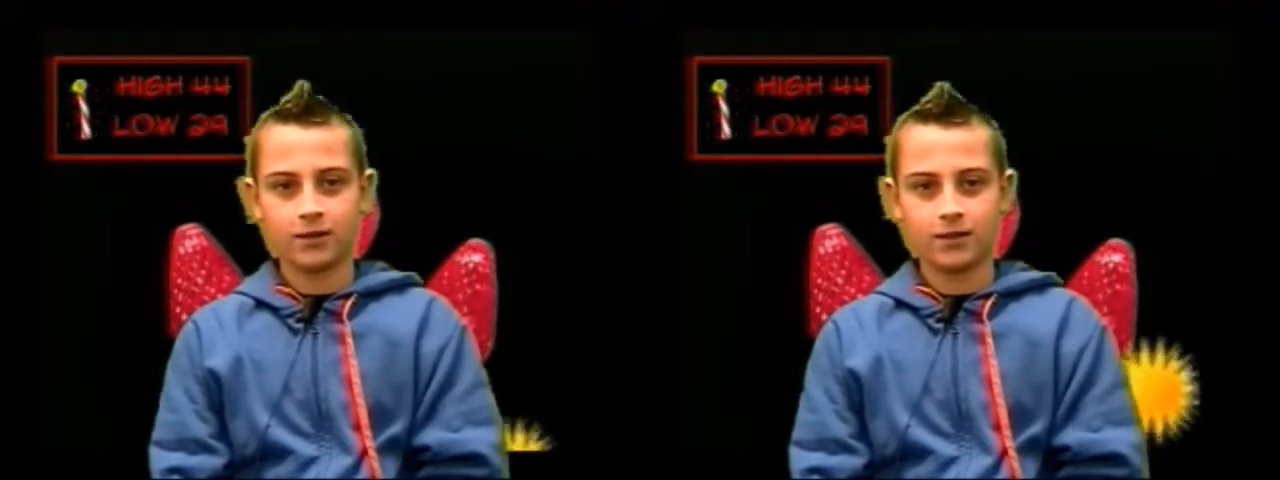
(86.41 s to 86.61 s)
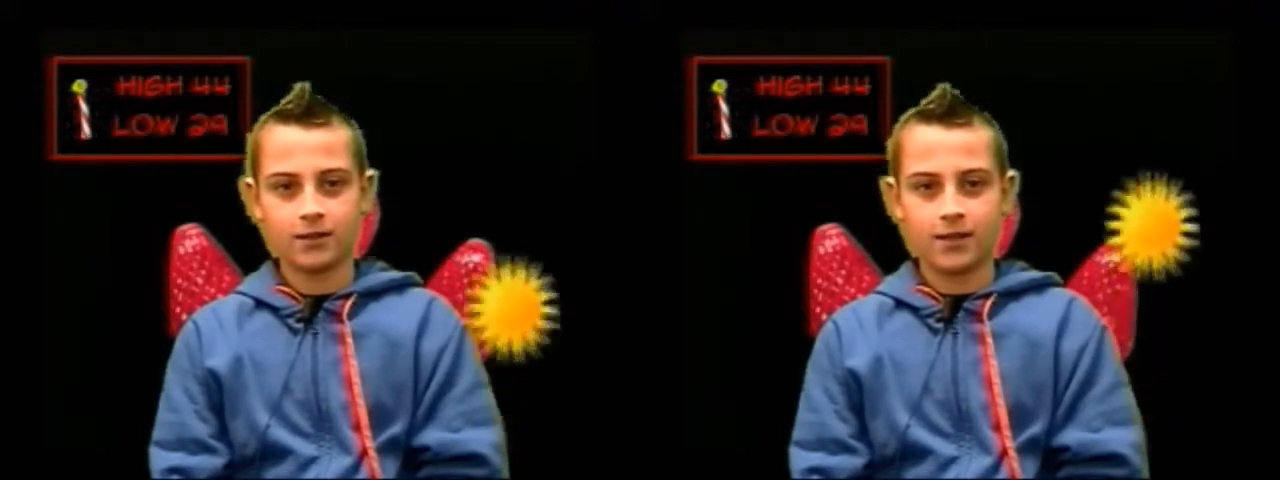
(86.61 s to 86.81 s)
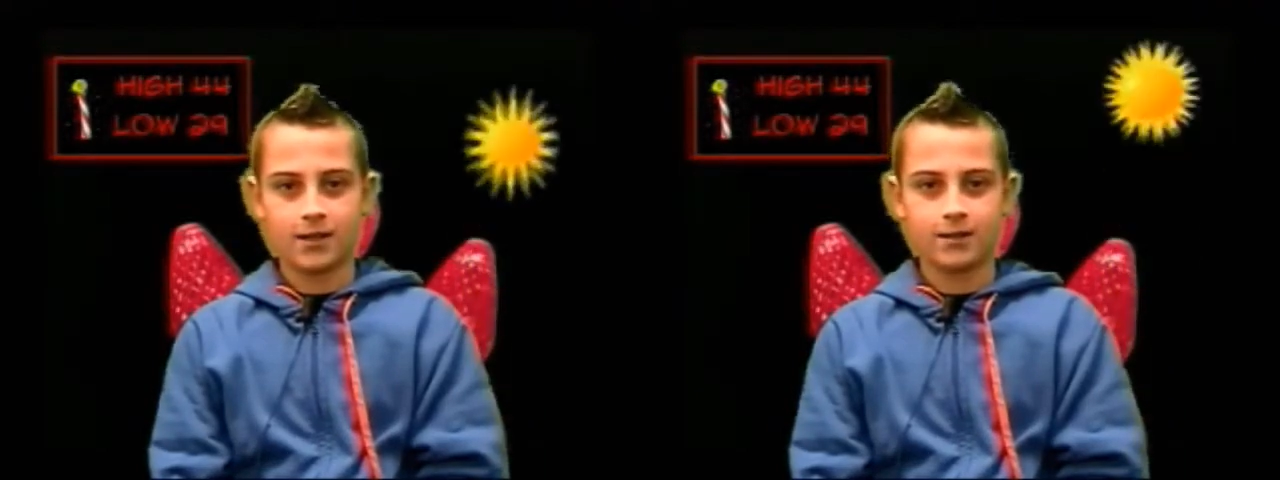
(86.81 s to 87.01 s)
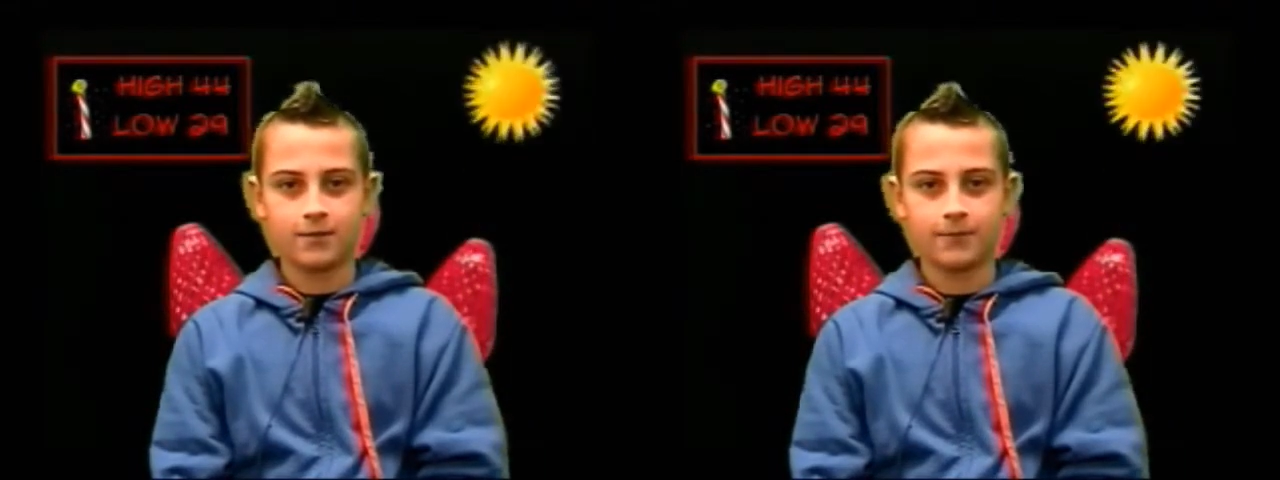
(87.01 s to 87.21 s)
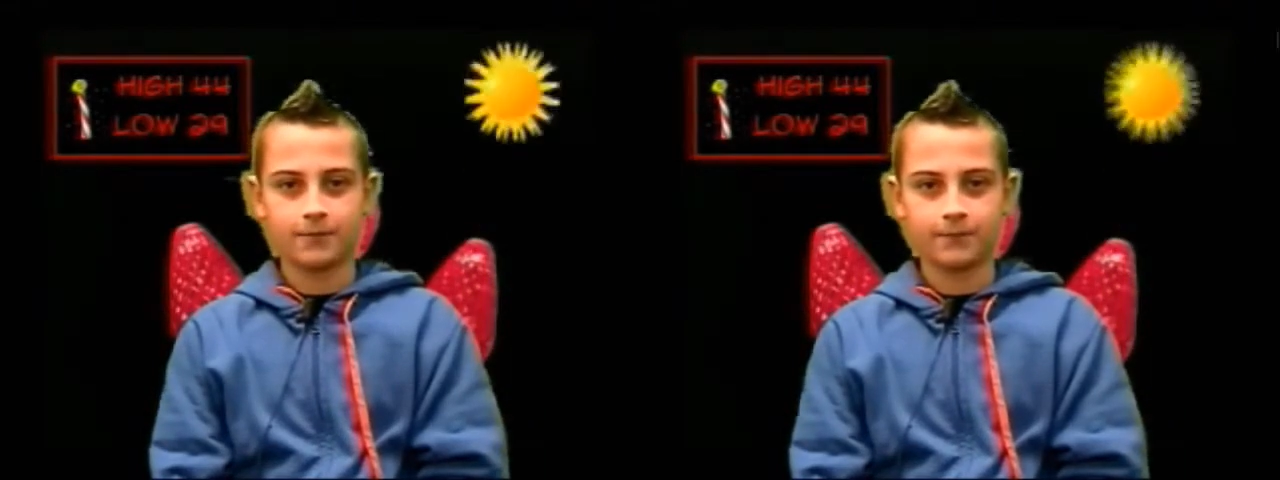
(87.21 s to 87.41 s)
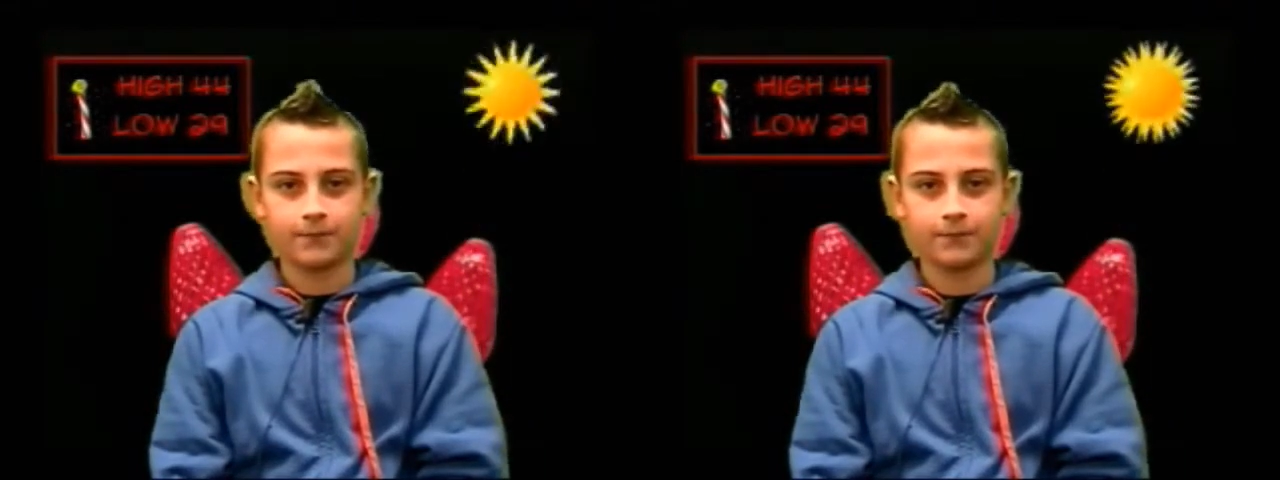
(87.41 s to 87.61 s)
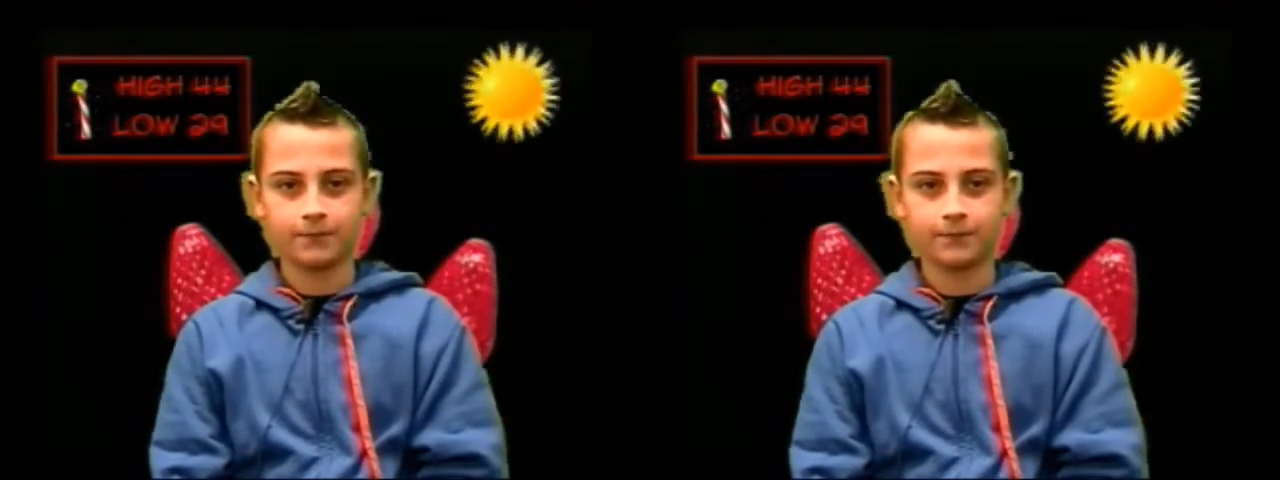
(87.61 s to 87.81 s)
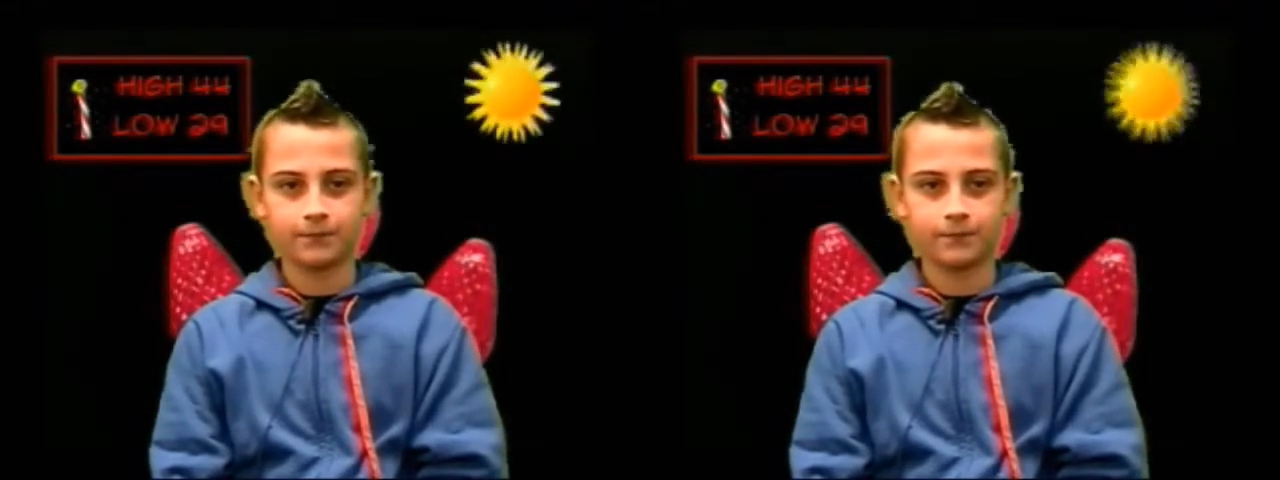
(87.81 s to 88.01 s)
skies.
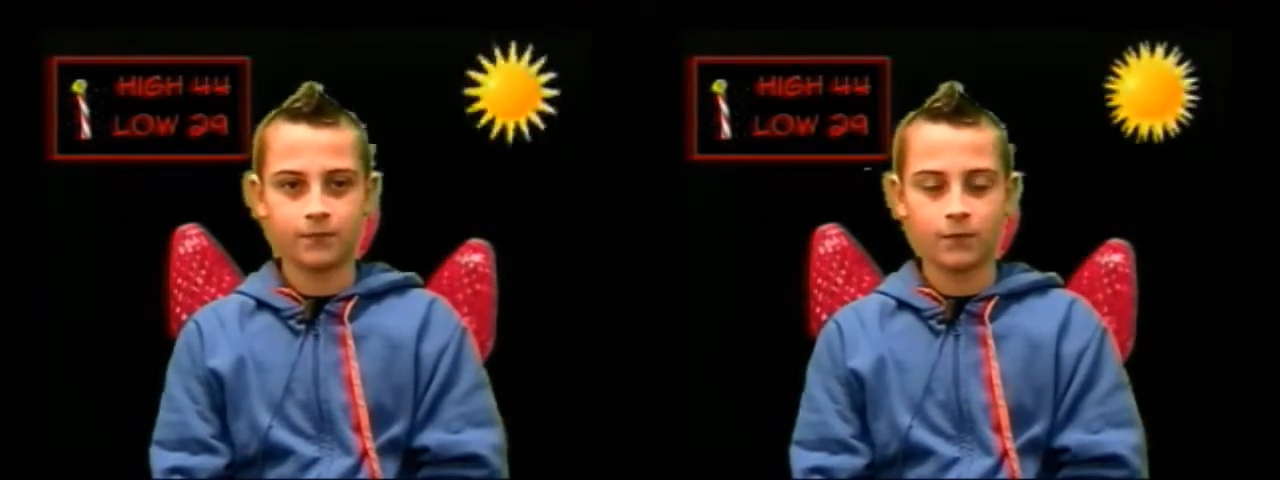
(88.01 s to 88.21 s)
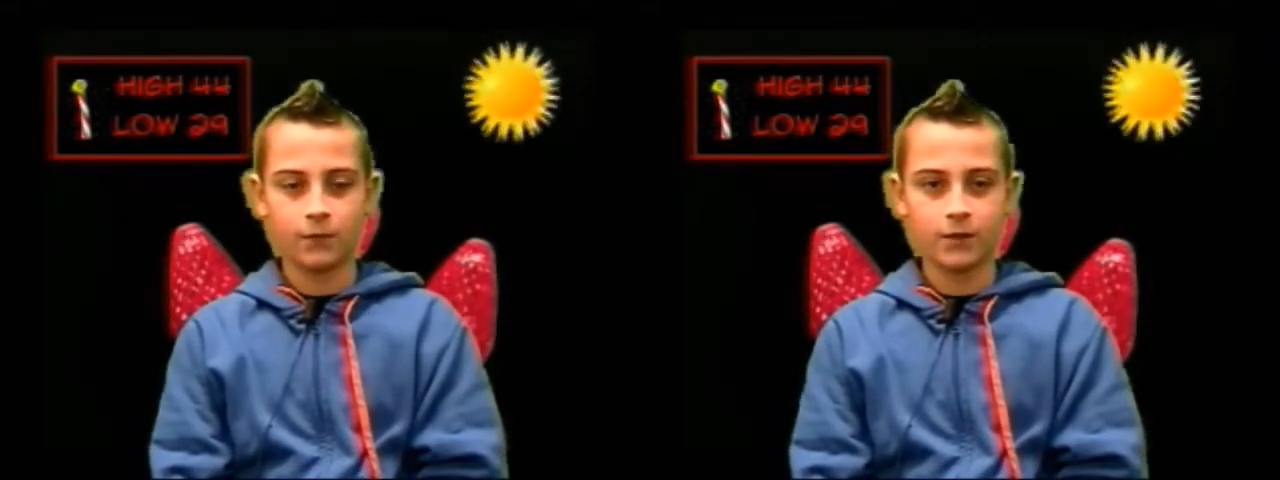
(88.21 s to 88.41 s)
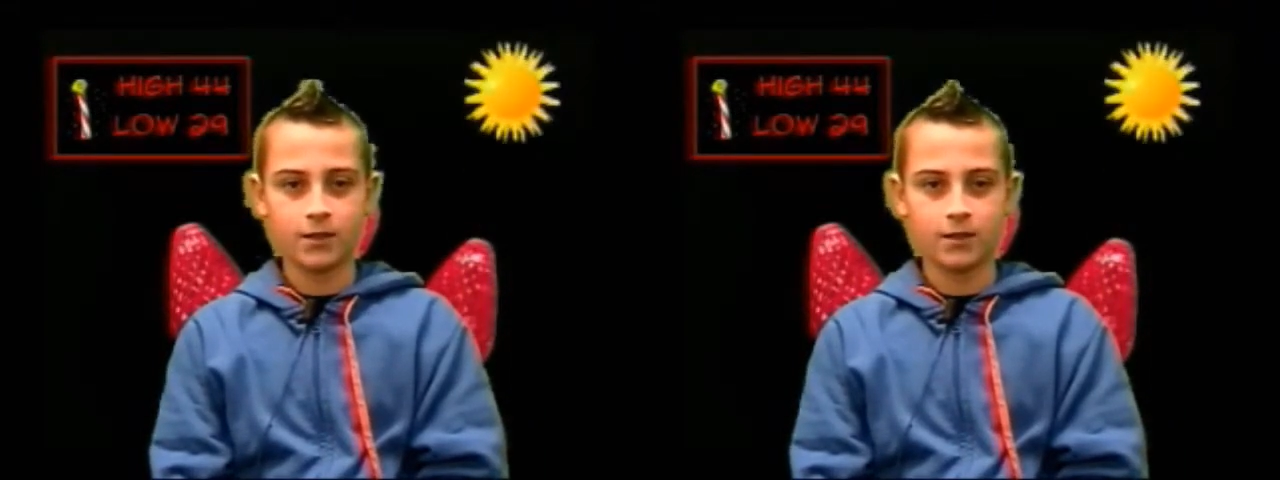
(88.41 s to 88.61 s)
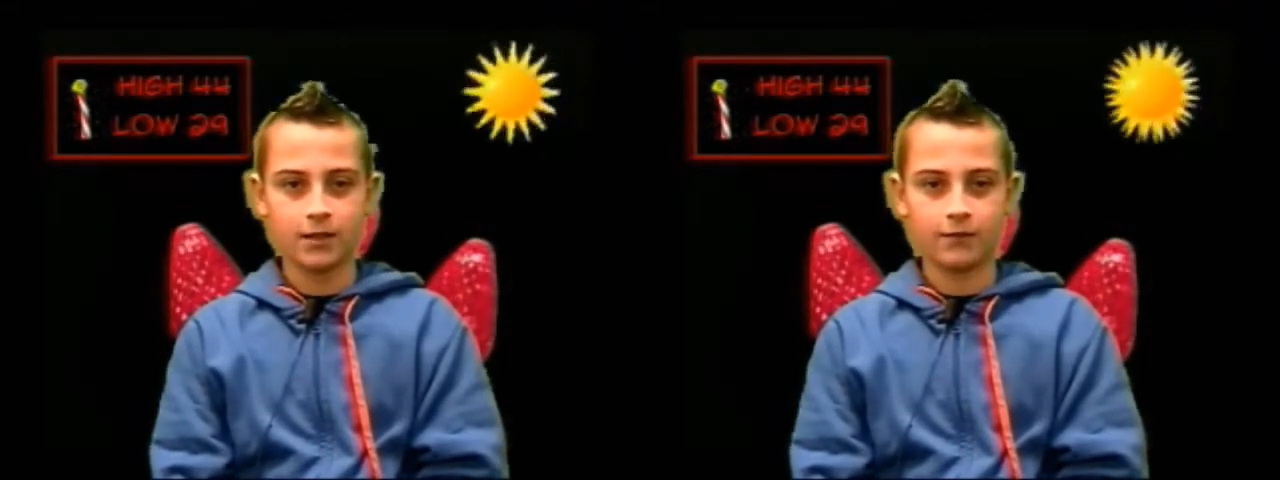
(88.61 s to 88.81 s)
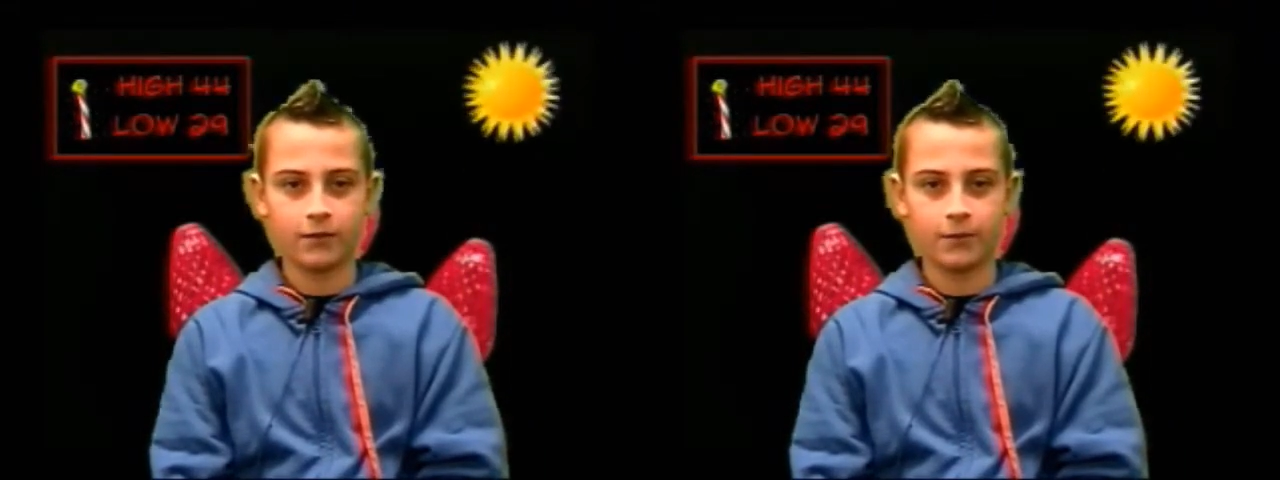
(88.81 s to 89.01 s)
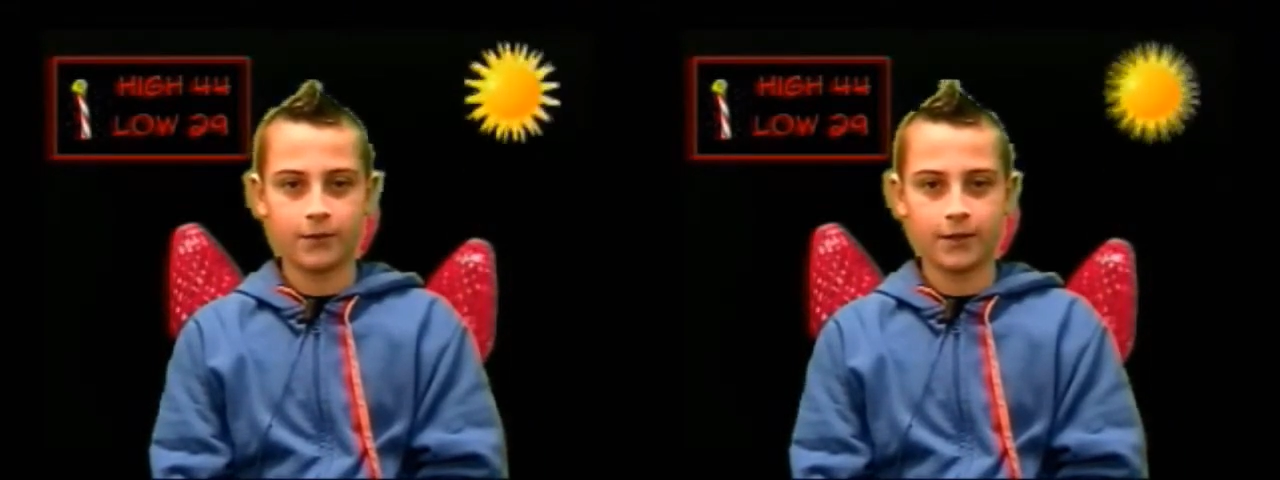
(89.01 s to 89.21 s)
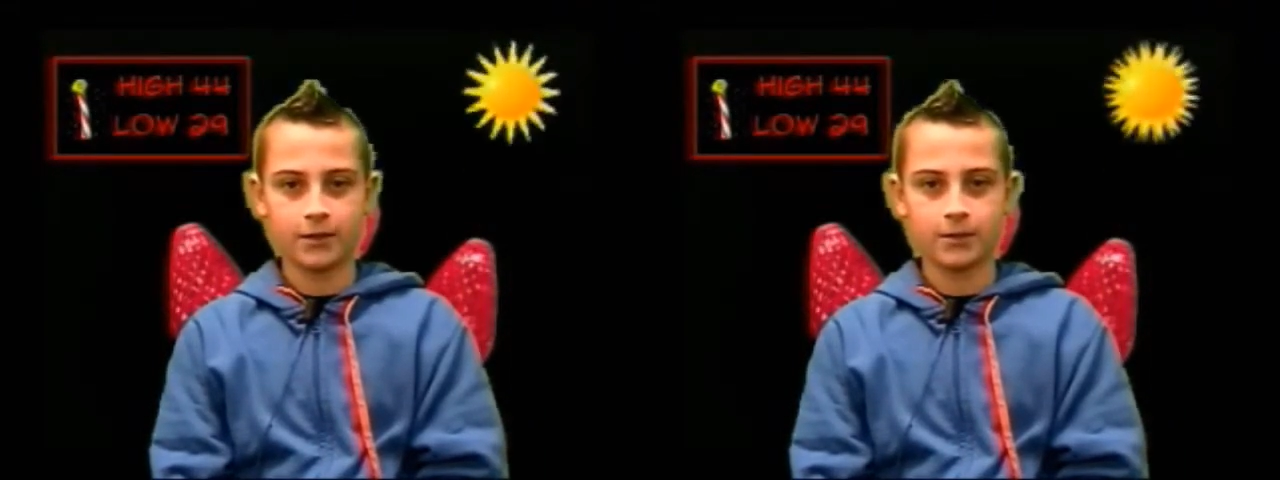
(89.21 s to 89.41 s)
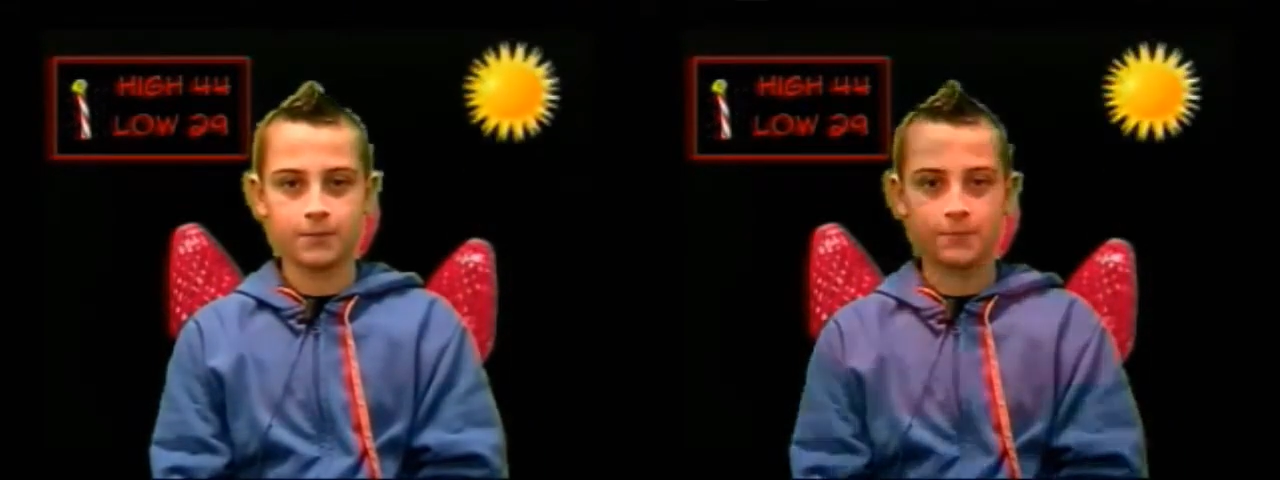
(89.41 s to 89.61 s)
Please stand for the pledge.